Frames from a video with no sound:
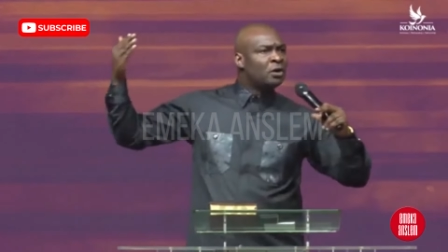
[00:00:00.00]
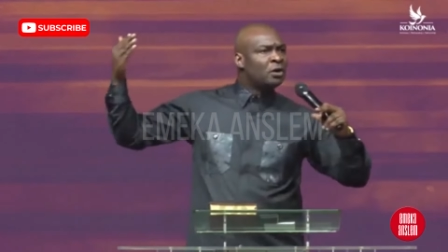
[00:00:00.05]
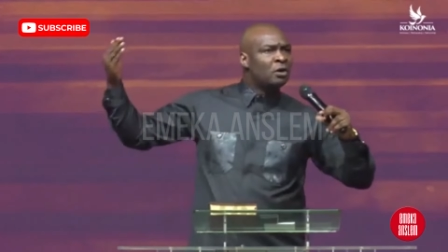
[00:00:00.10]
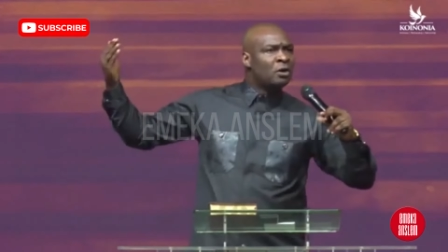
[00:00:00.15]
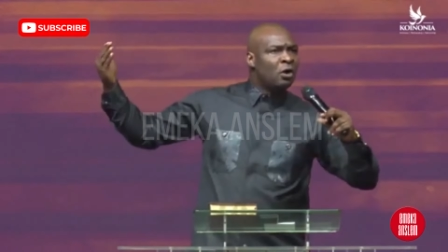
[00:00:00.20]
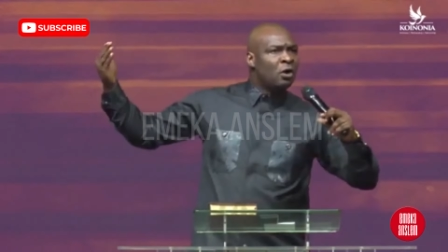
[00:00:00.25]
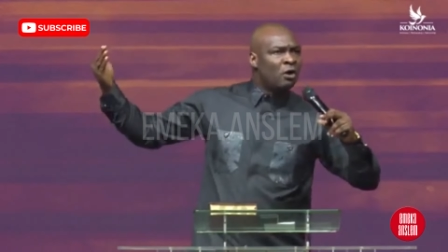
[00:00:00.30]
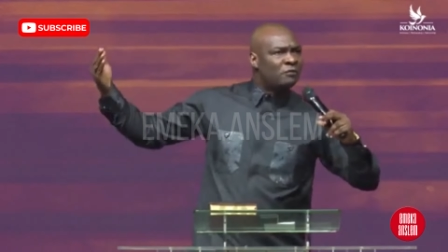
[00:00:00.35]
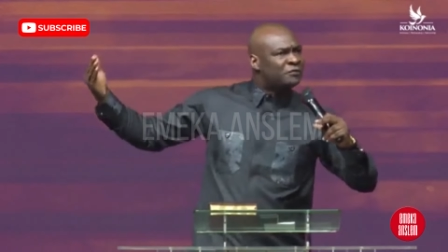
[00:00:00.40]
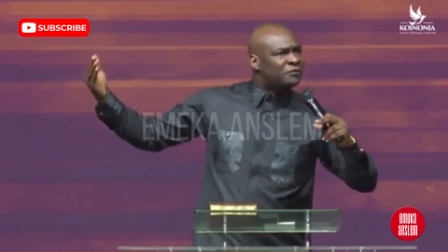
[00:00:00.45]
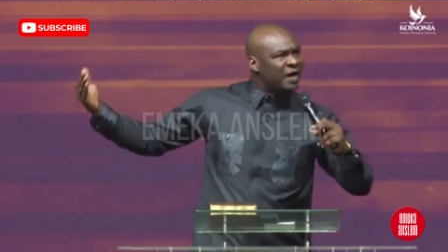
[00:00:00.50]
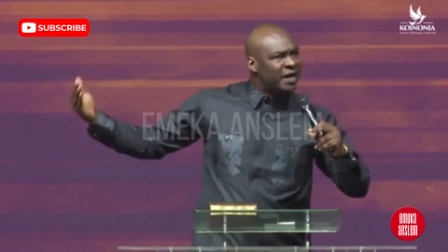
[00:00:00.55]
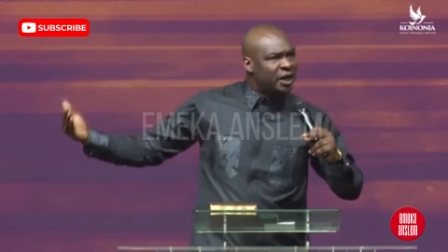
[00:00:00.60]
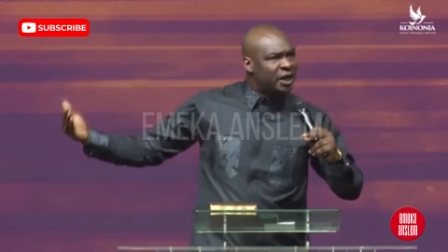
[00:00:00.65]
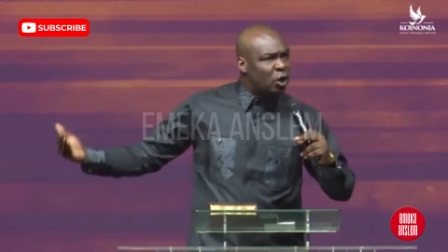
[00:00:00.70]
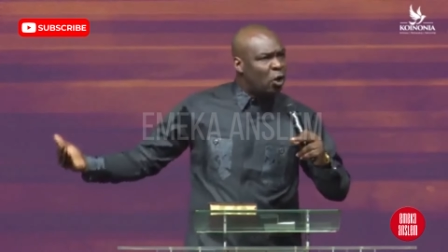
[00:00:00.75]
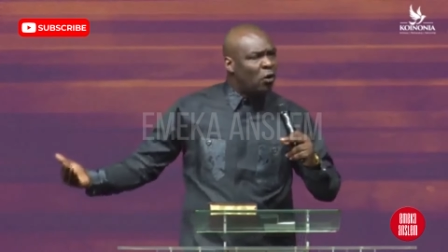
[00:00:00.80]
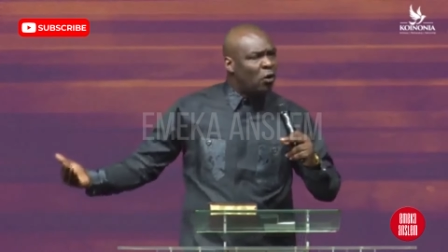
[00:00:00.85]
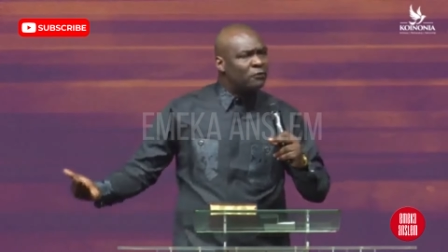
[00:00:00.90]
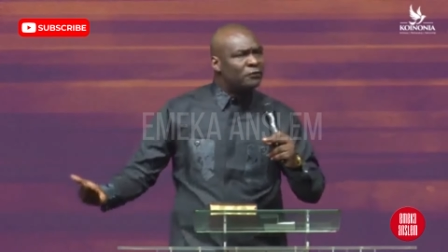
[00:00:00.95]
of very
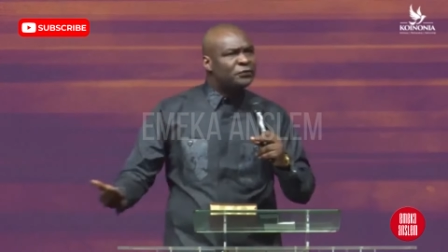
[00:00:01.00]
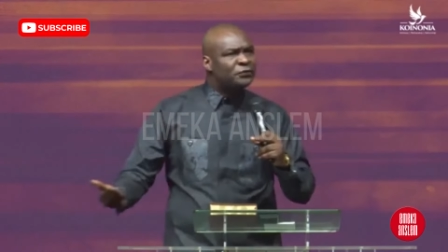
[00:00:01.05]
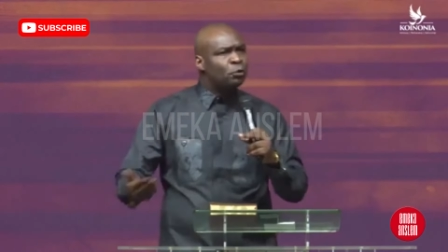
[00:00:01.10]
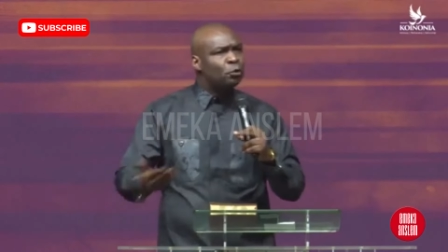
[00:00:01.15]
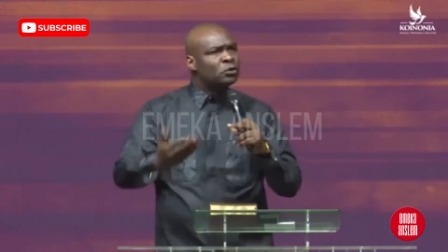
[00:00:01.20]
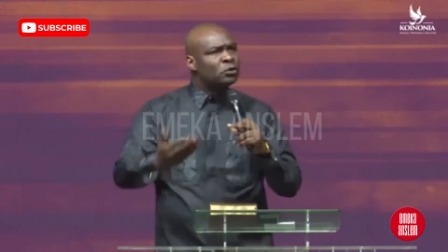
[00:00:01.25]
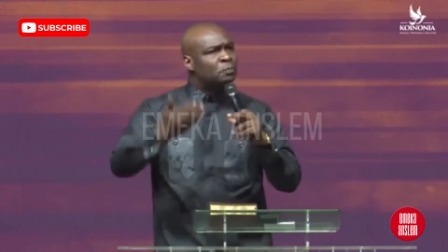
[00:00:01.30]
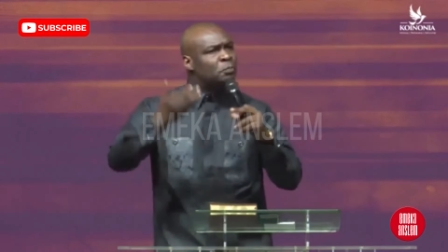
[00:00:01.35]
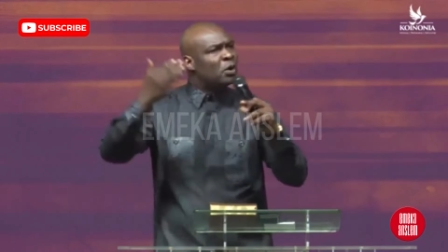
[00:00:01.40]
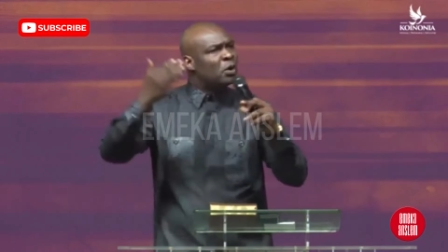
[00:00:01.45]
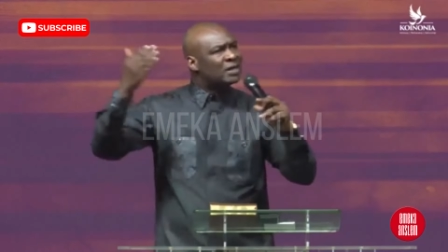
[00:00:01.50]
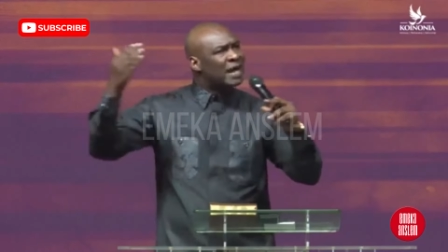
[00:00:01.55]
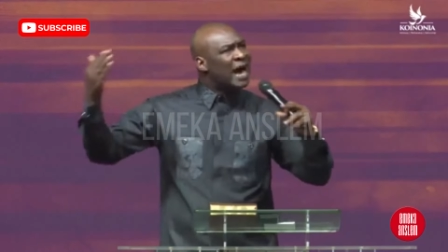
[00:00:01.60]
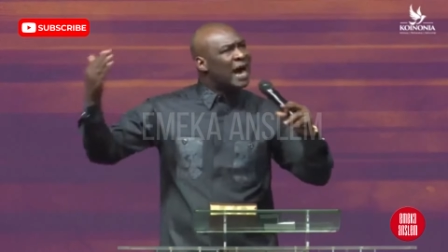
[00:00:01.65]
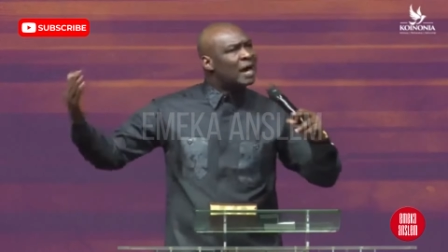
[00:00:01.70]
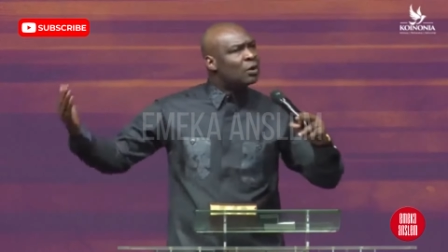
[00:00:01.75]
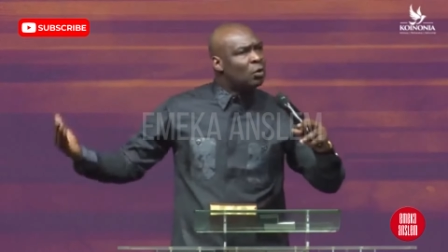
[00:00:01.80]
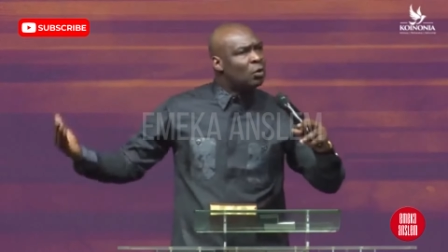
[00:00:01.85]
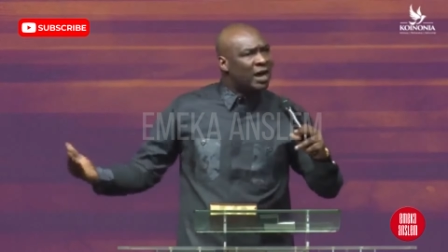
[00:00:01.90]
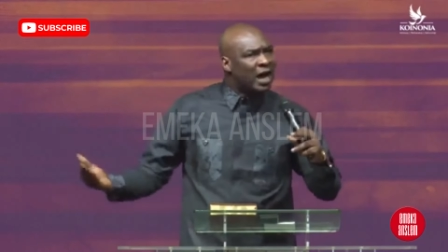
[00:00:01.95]
confused but
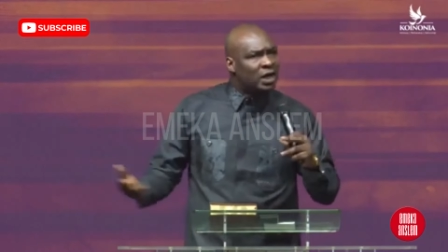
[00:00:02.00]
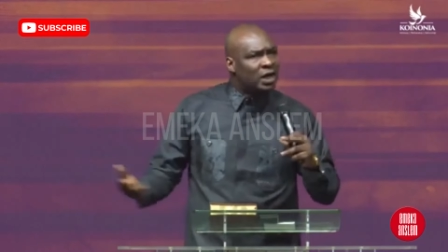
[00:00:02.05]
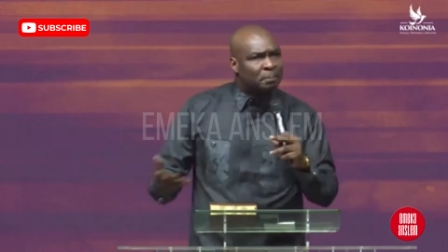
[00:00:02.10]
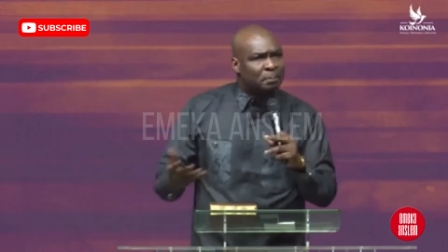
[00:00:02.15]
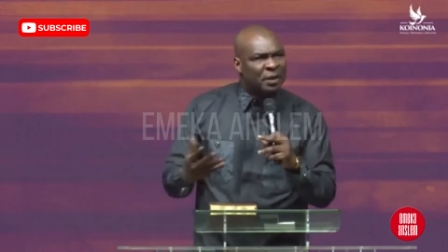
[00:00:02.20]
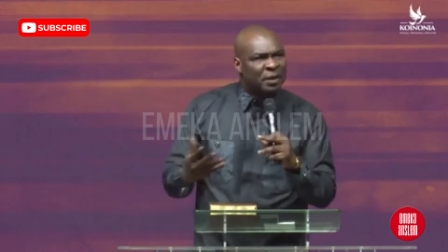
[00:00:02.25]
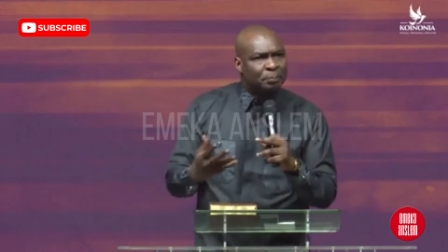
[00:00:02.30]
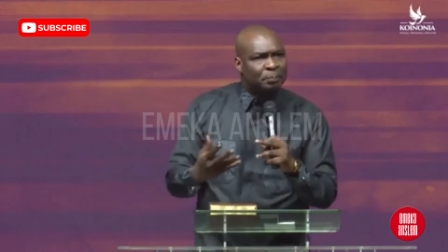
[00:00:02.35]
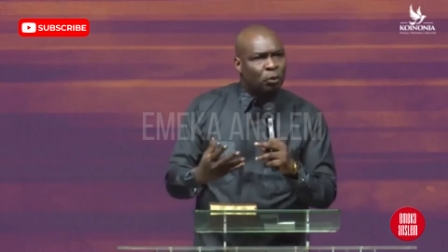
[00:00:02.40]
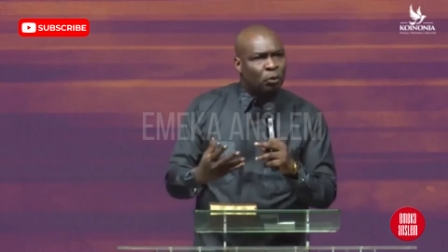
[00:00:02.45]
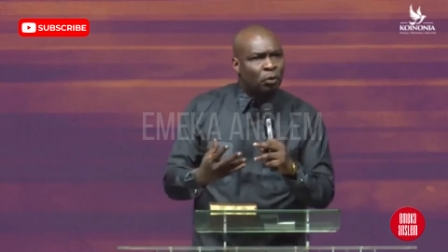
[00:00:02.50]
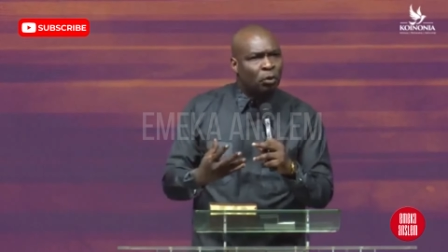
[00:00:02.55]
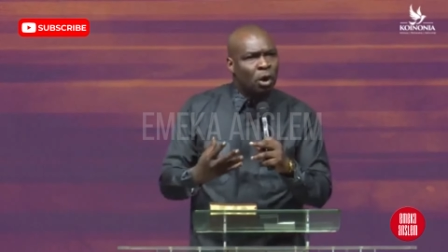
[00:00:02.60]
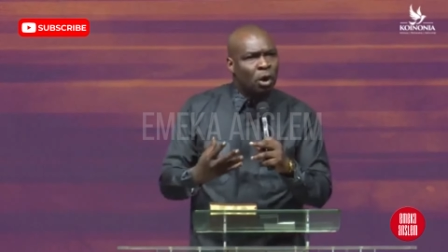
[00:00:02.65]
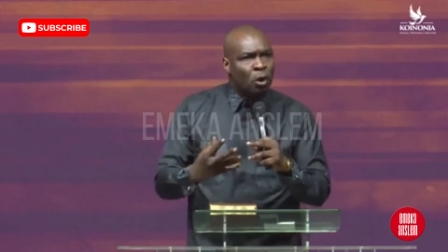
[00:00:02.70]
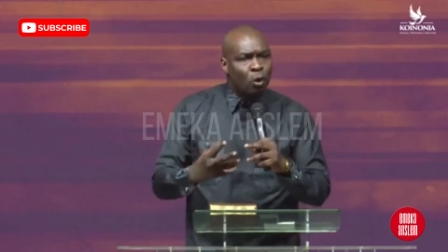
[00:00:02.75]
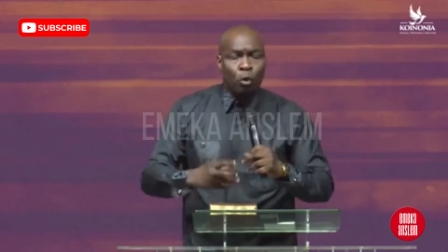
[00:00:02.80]
arrogant people